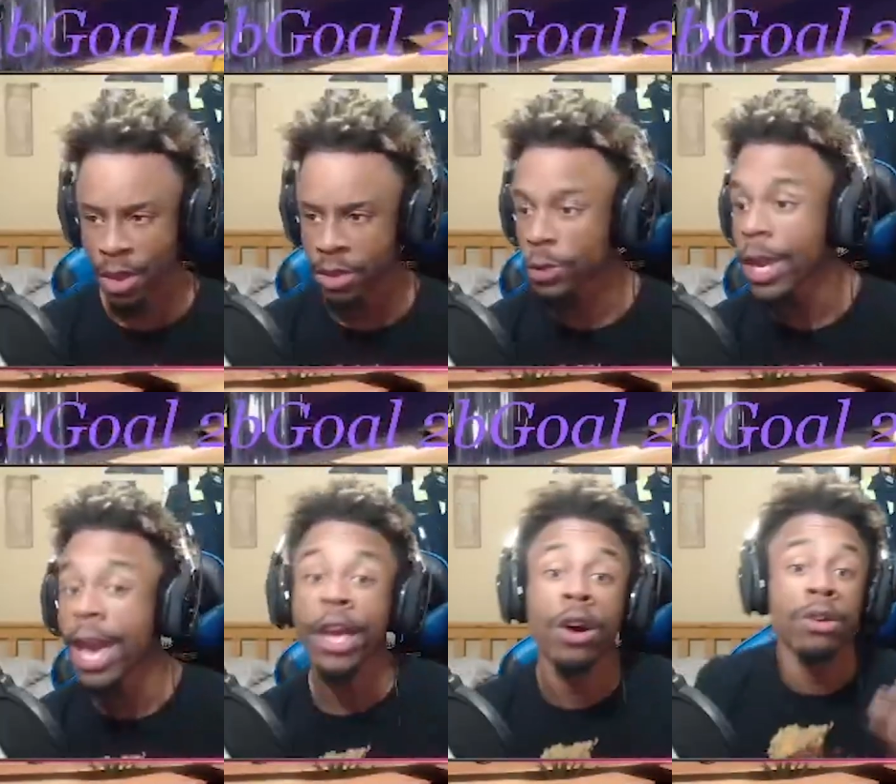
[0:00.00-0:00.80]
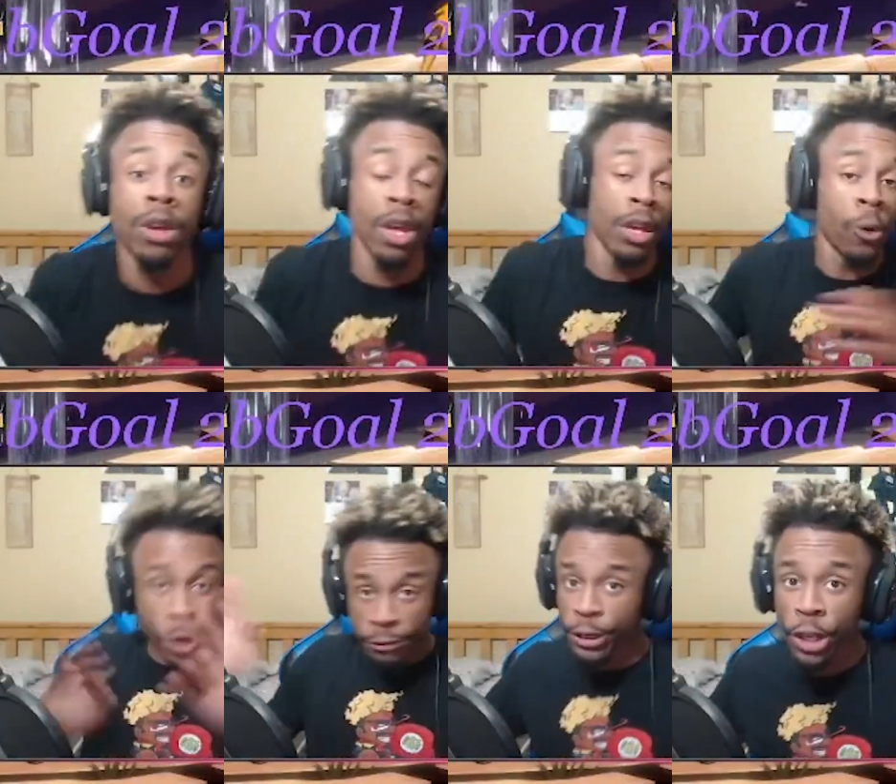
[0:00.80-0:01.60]
So yeah, y'all,
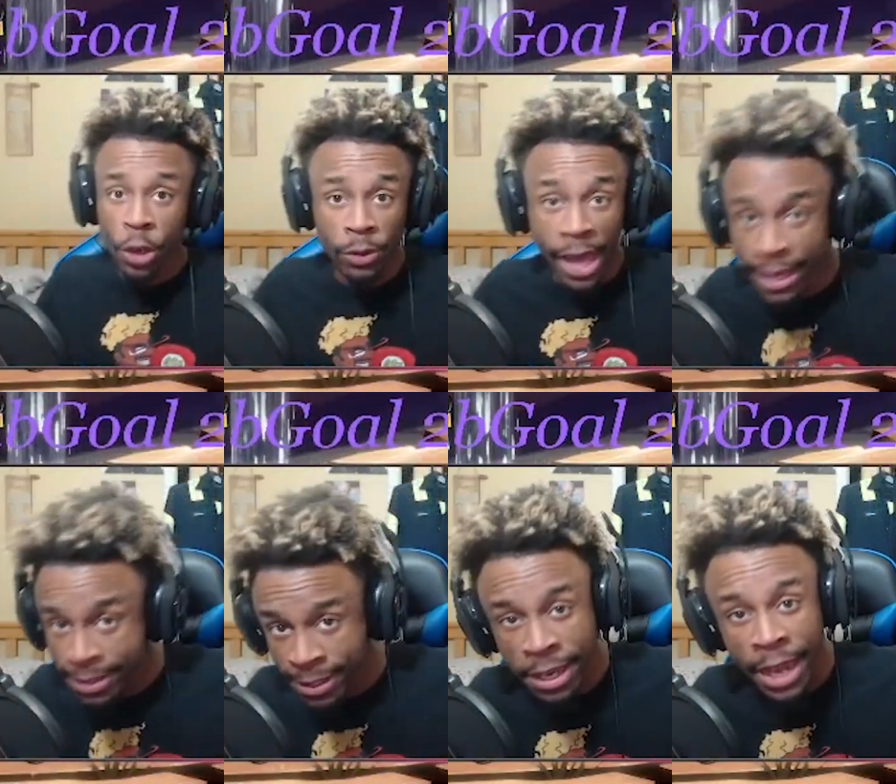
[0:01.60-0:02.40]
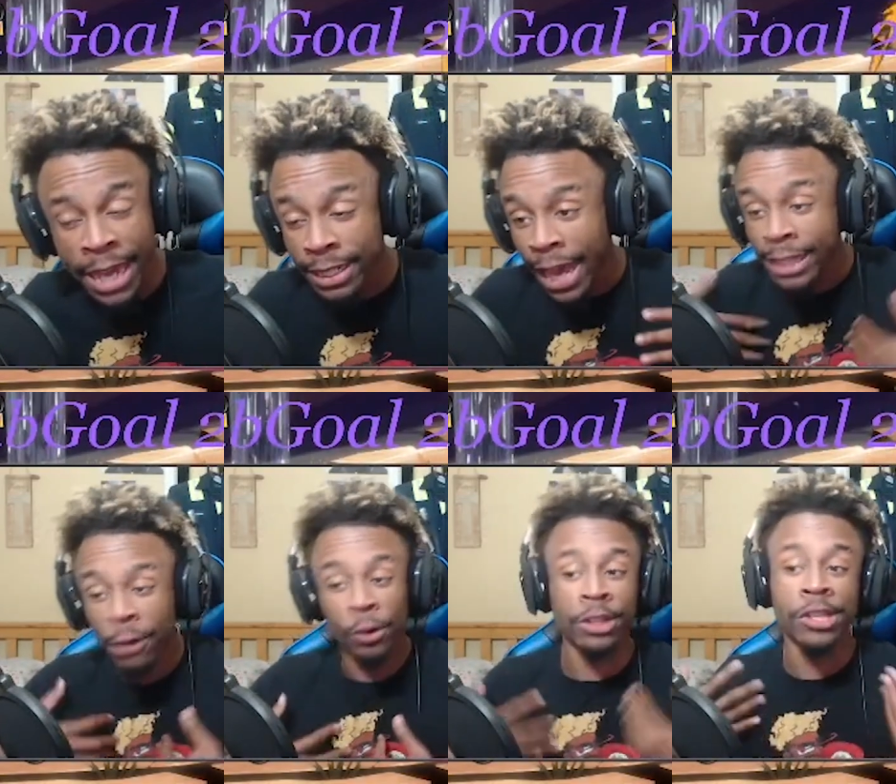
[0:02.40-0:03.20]
quick video. Like I said, I, I
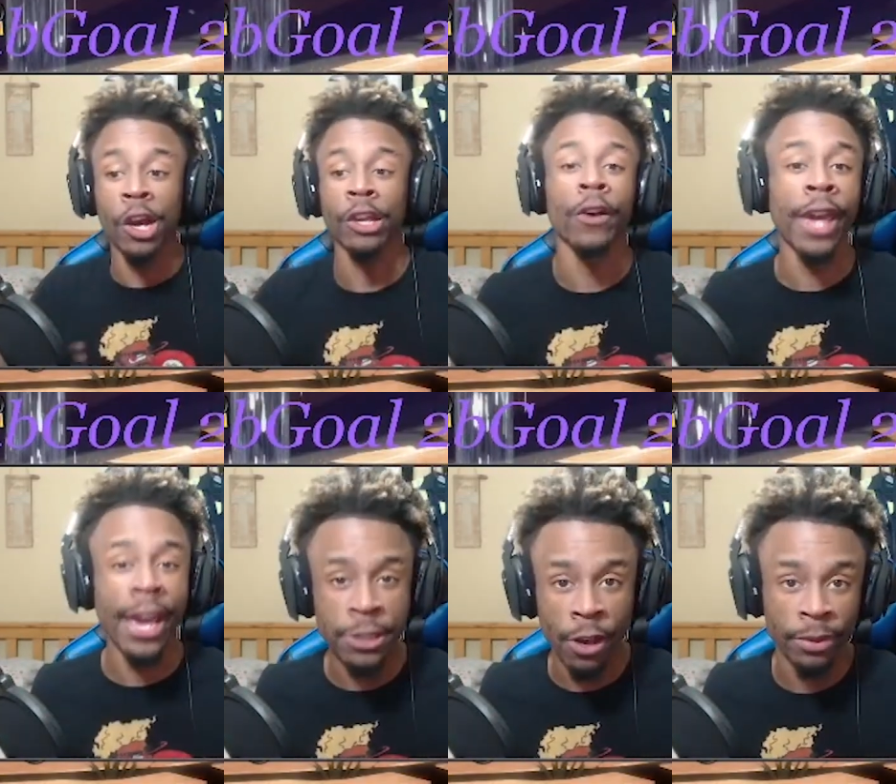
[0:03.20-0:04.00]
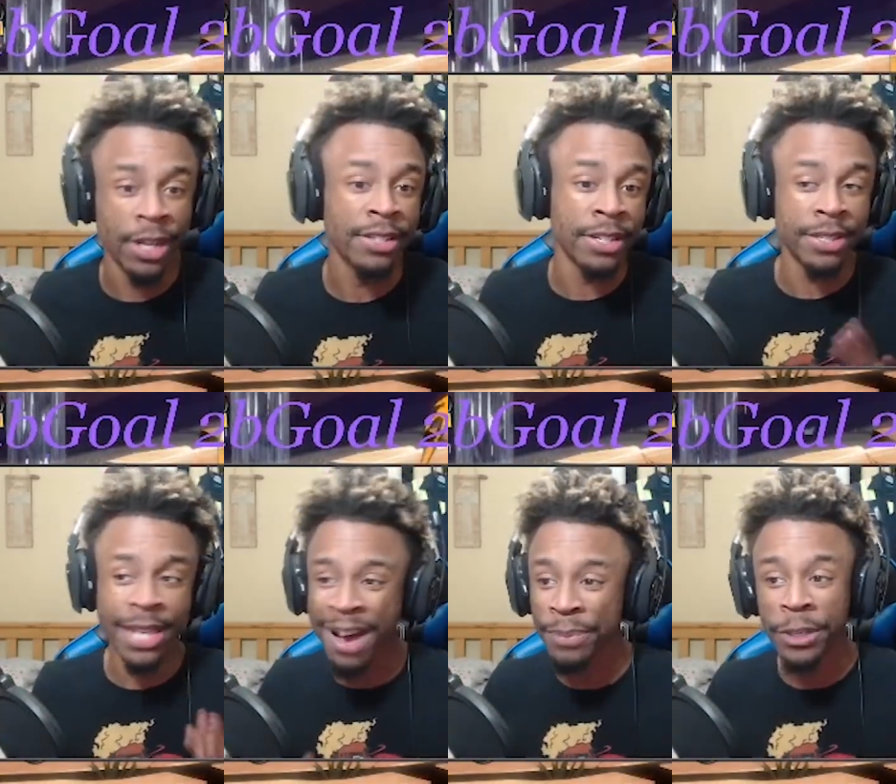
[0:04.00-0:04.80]
didn't want to talk your heads off because this
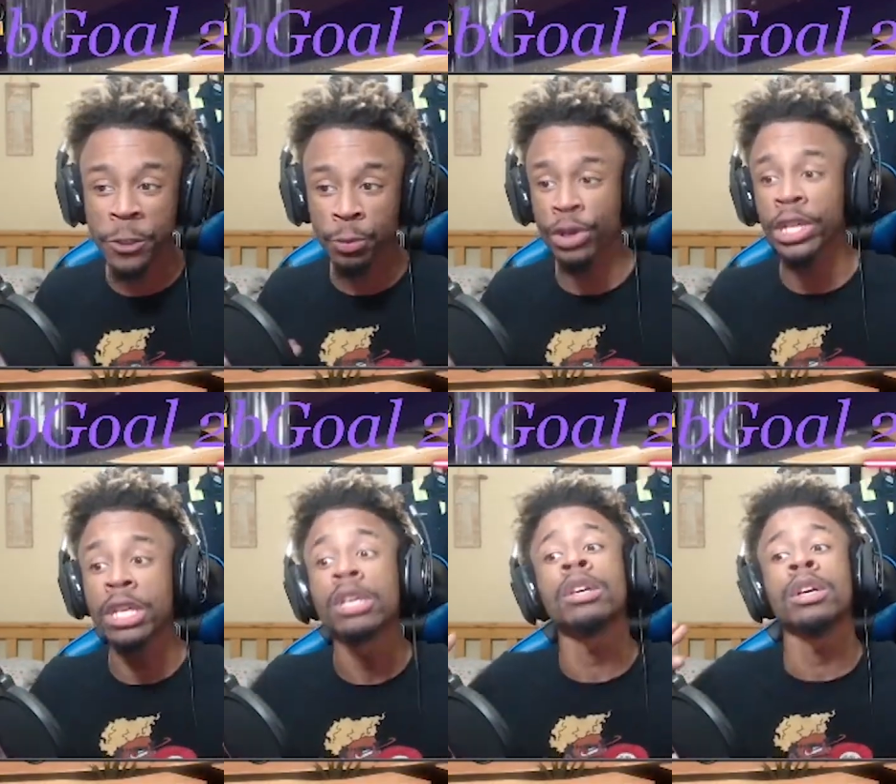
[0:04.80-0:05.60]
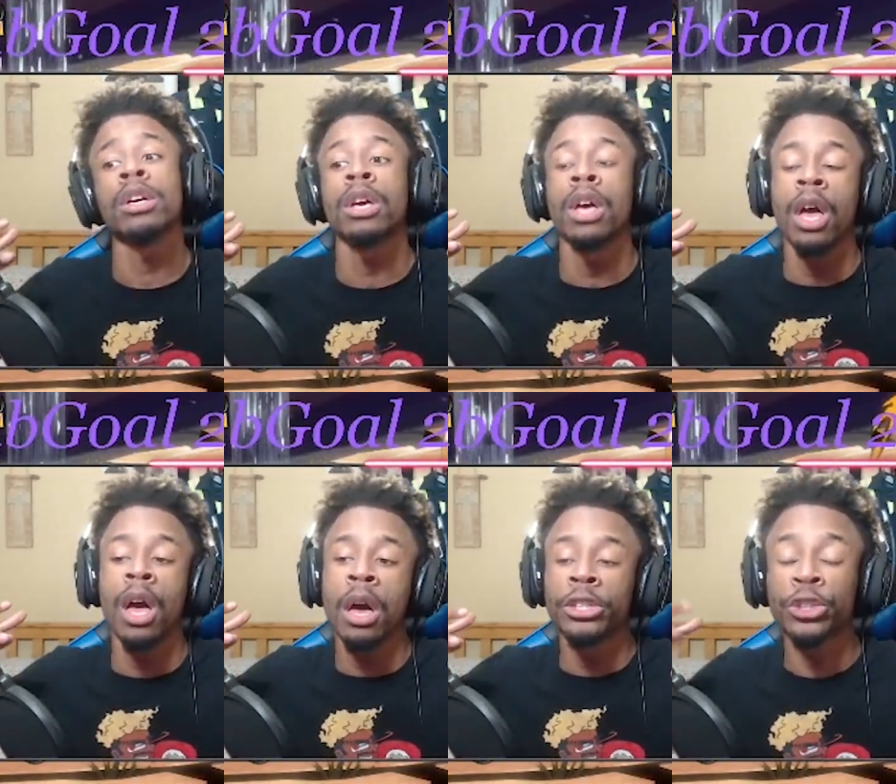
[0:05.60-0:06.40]
topic is pretty
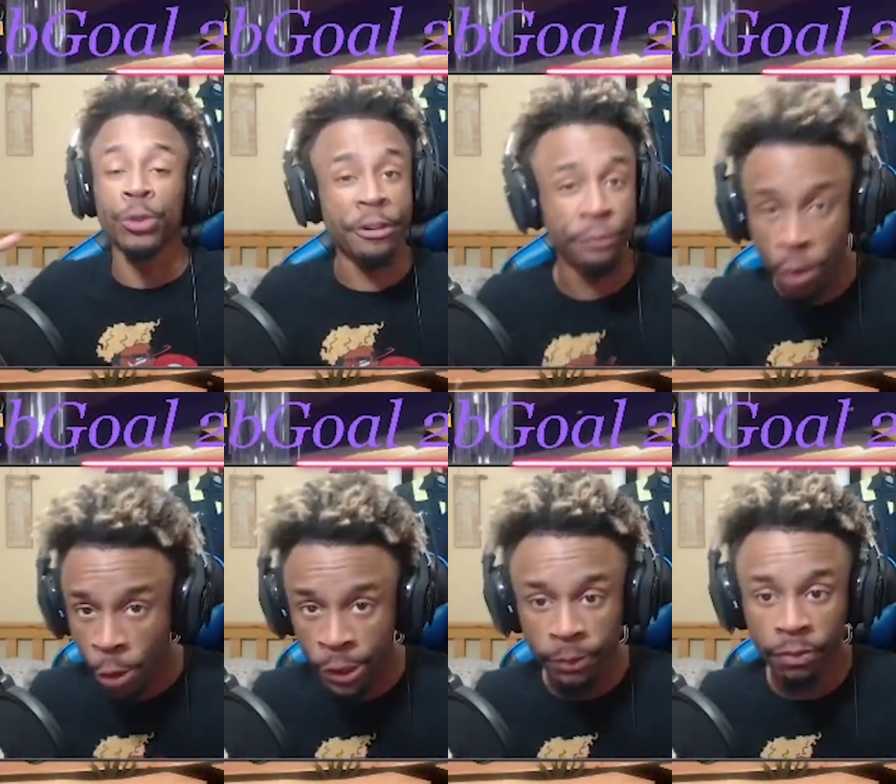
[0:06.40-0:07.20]
straightforward.